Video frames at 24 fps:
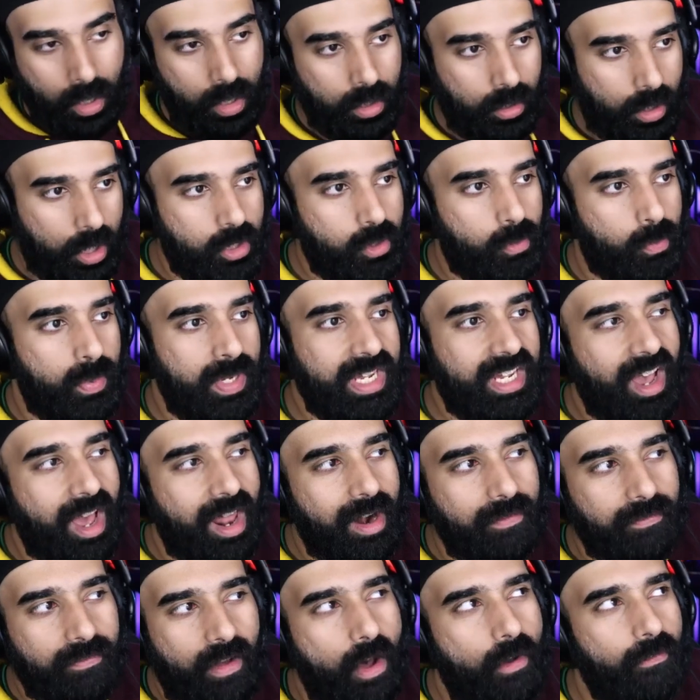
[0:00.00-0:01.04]
Because we
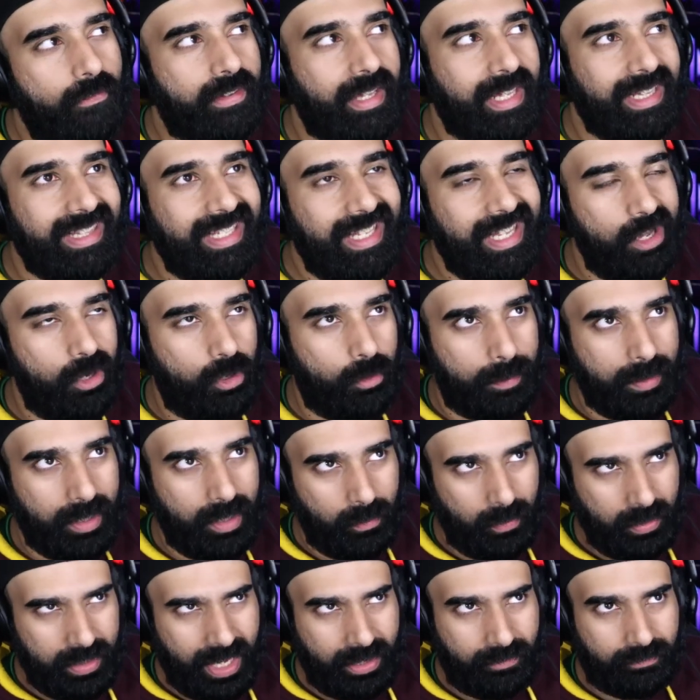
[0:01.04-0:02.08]
got involved a little
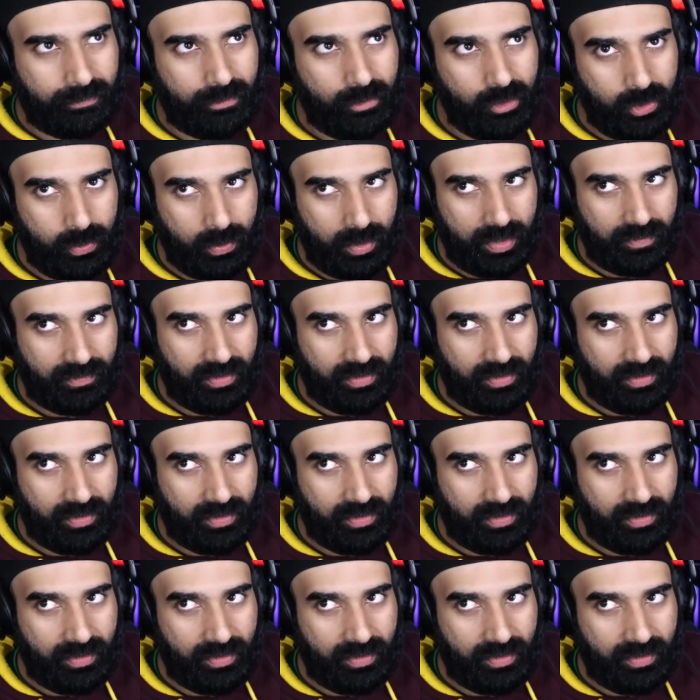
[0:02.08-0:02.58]
bit with that first one,